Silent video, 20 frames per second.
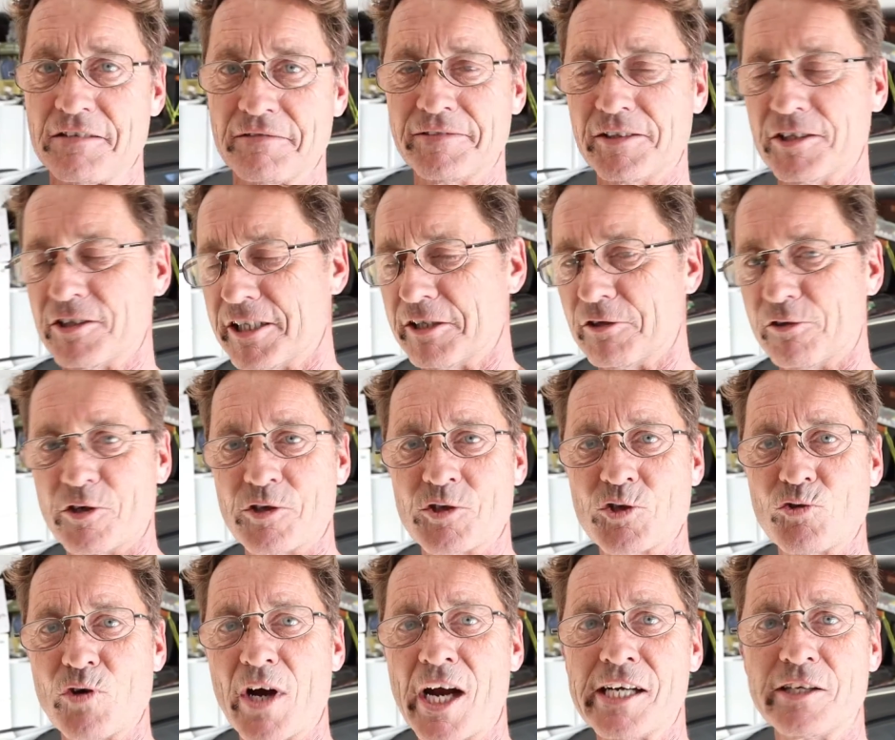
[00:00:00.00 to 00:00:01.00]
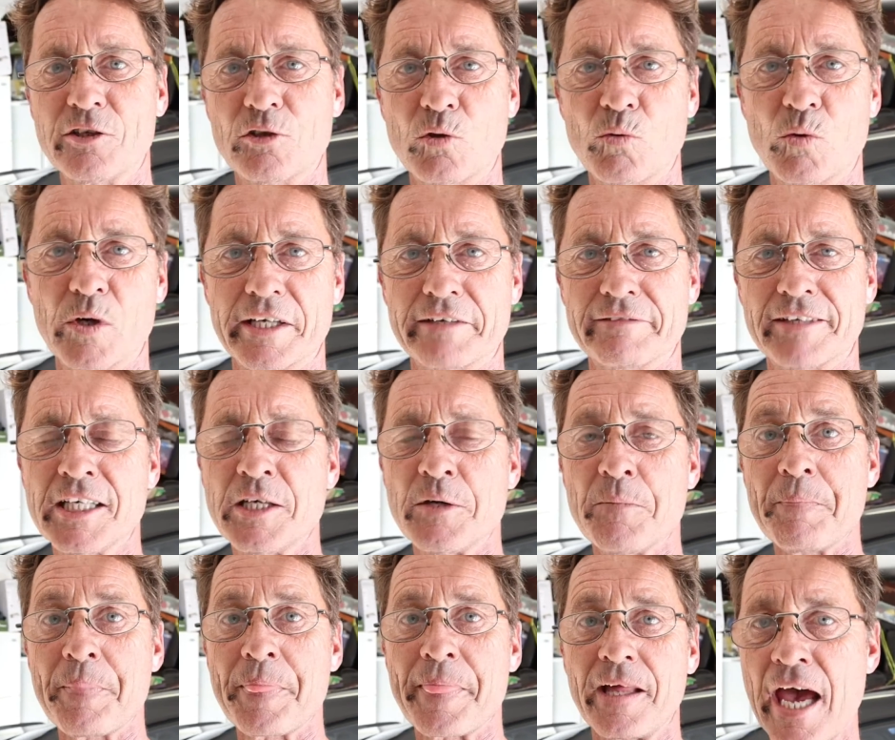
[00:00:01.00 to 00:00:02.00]
that's if you're here in Australia or
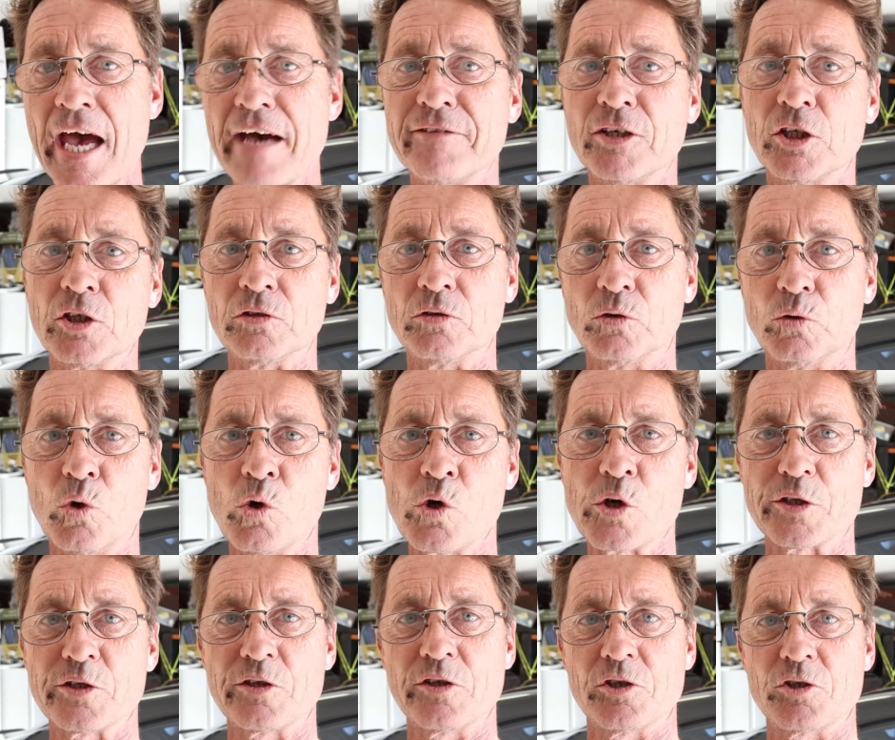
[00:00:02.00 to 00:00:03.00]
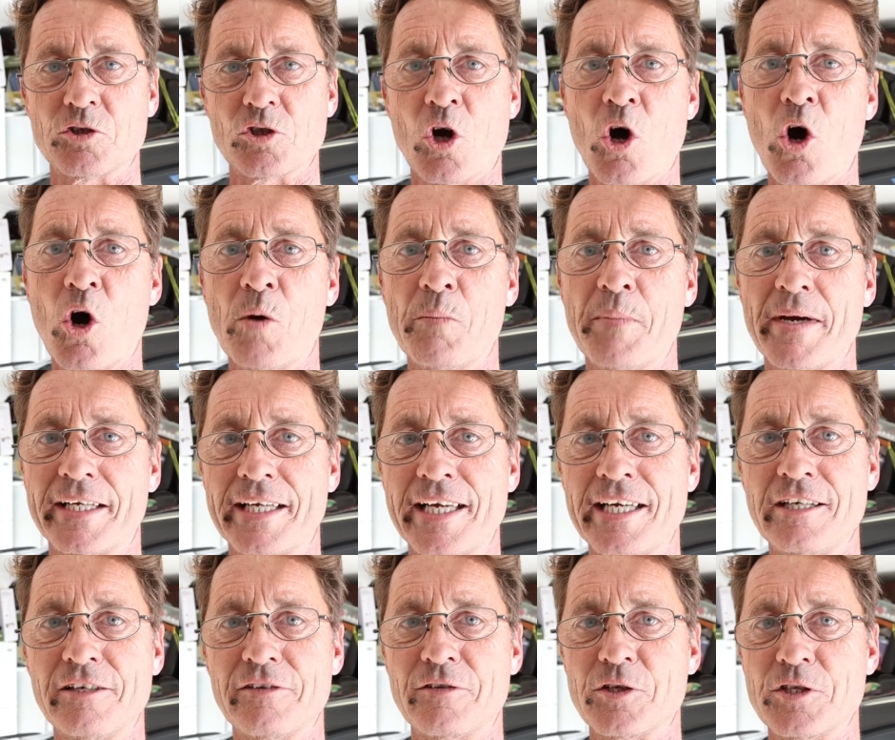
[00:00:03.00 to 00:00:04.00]
whatever, have a look at your job
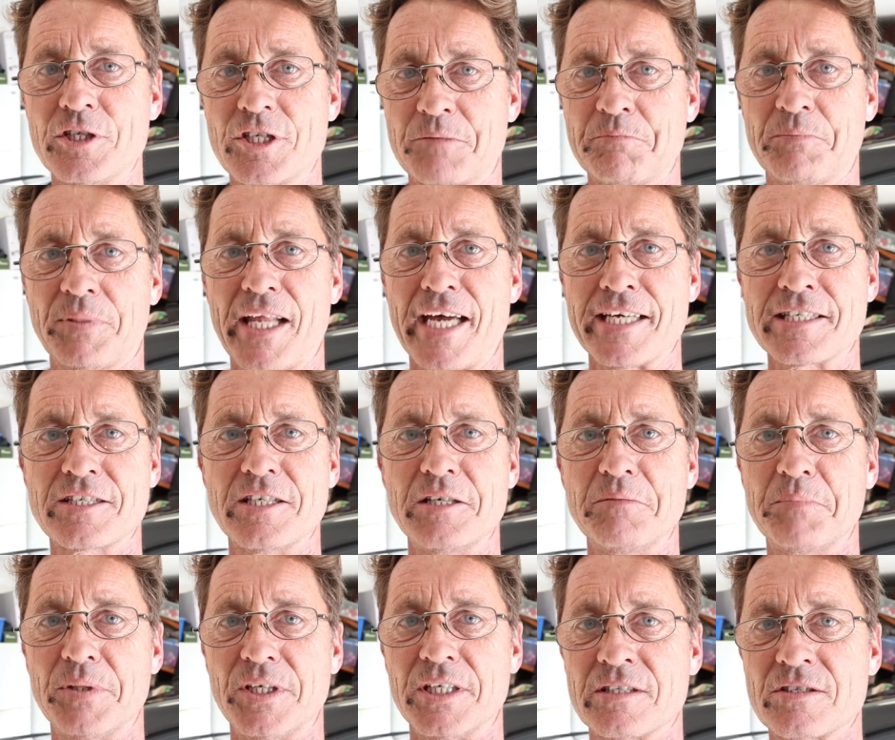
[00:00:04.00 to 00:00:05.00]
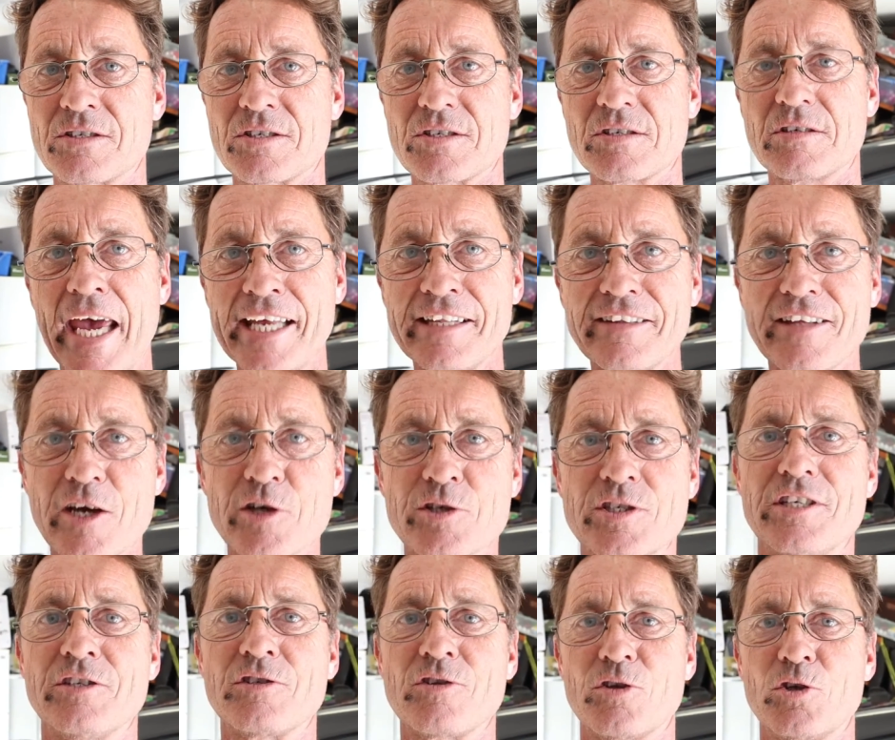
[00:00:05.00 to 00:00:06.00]
and any of these plastic bits, add
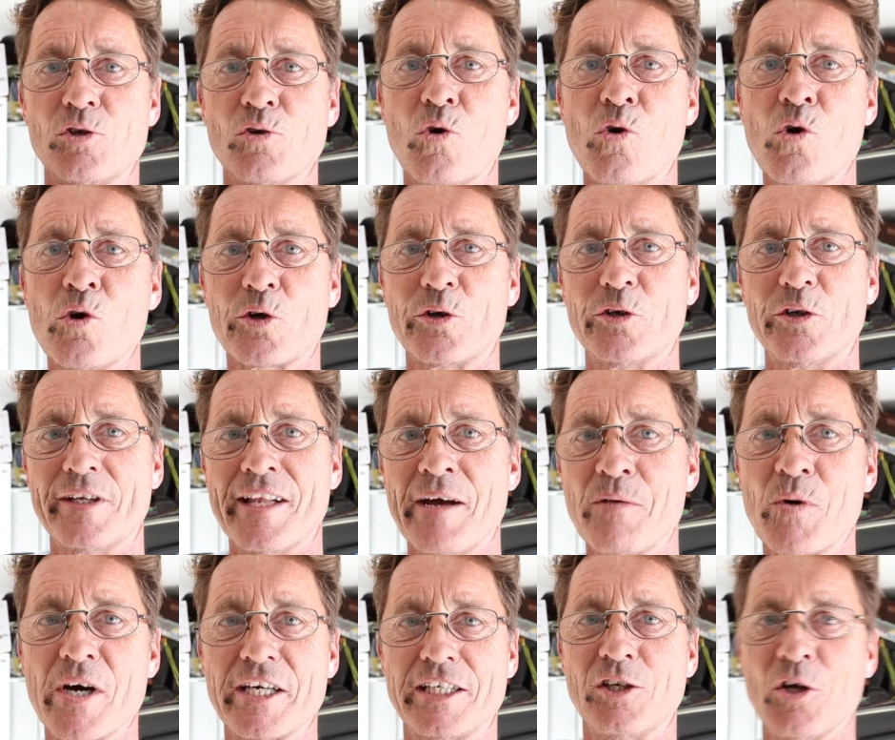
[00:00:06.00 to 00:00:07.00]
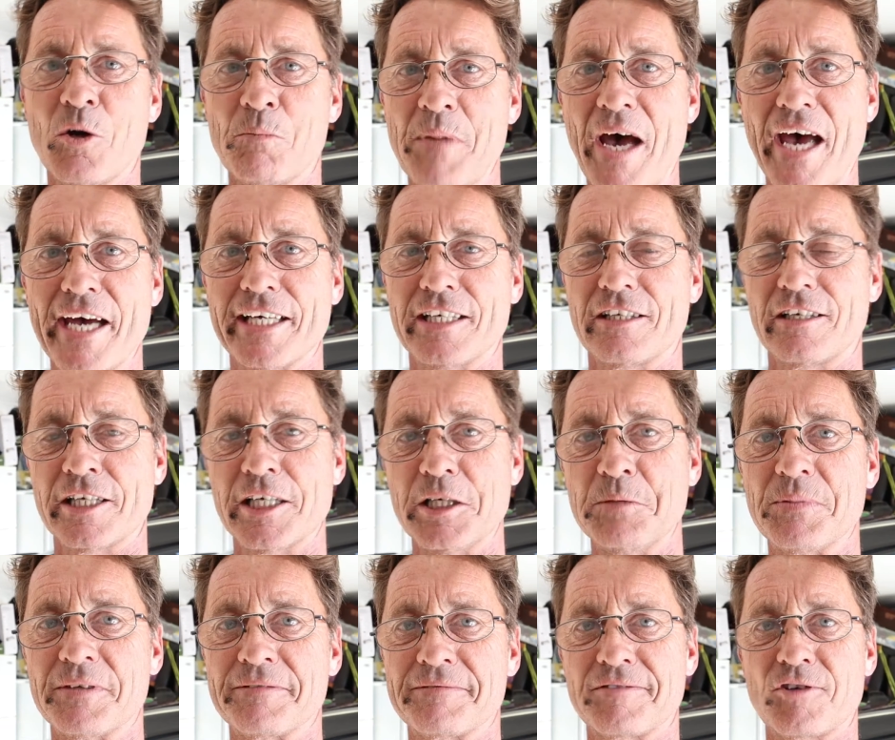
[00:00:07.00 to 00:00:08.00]
those into the order, and that way you're not paying
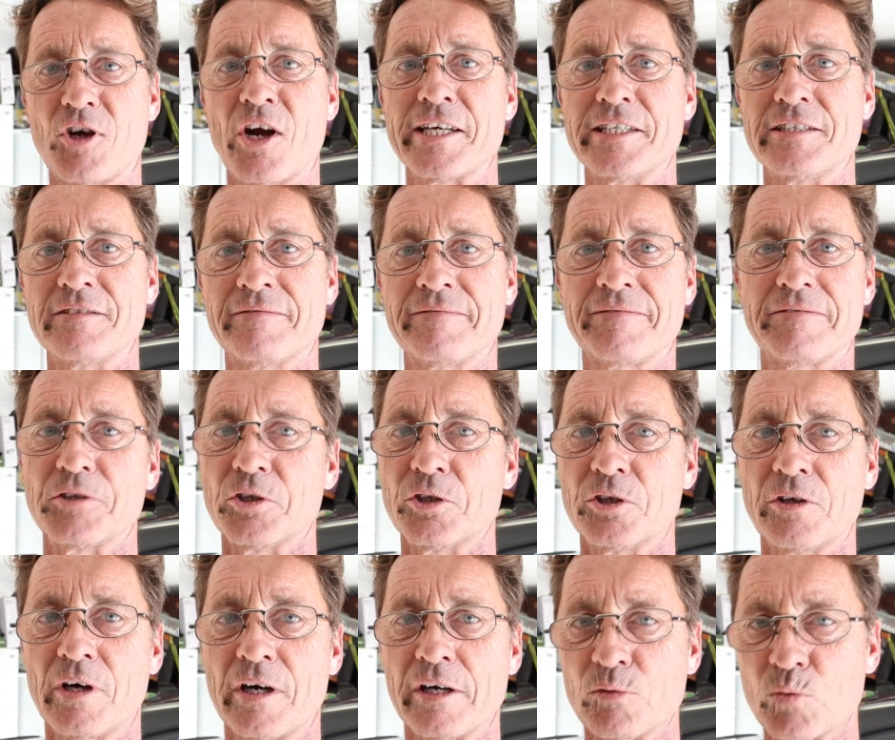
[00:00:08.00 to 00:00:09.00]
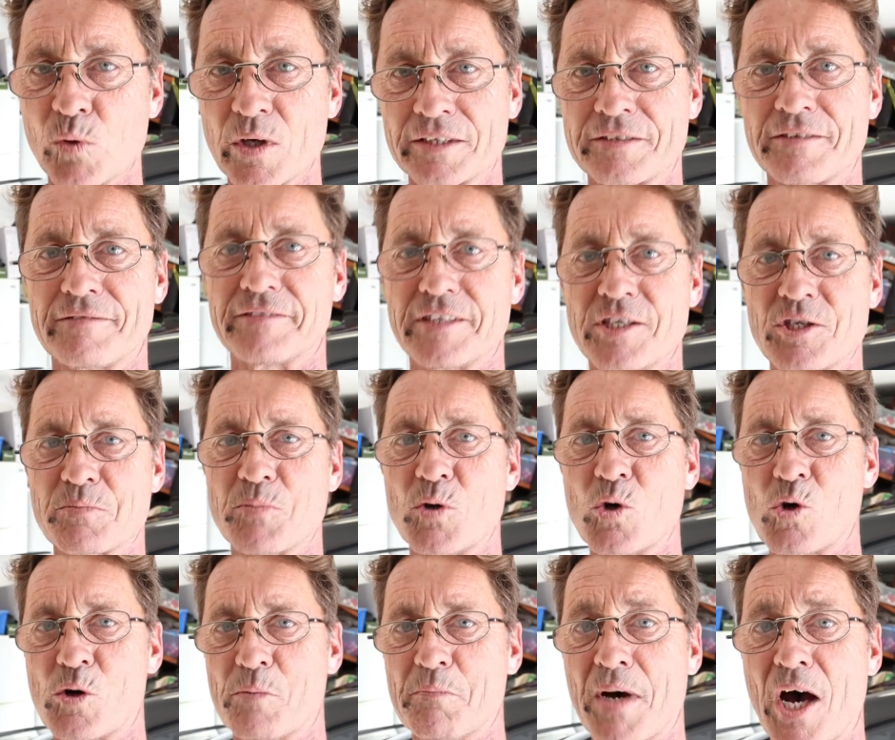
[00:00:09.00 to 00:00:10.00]
a heap of freight for a relatively
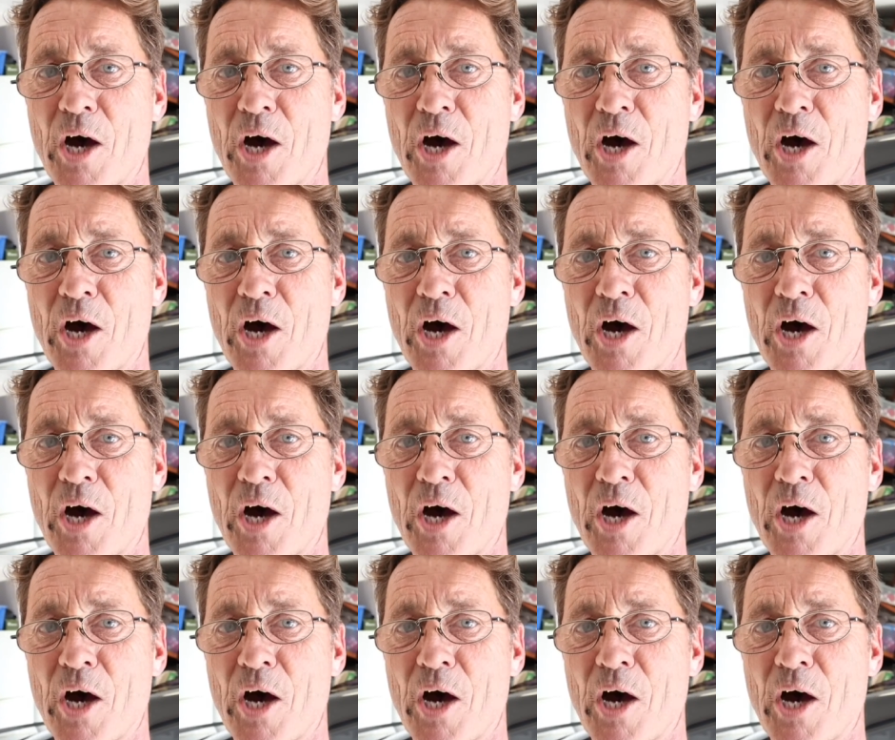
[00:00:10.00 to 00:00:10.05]
small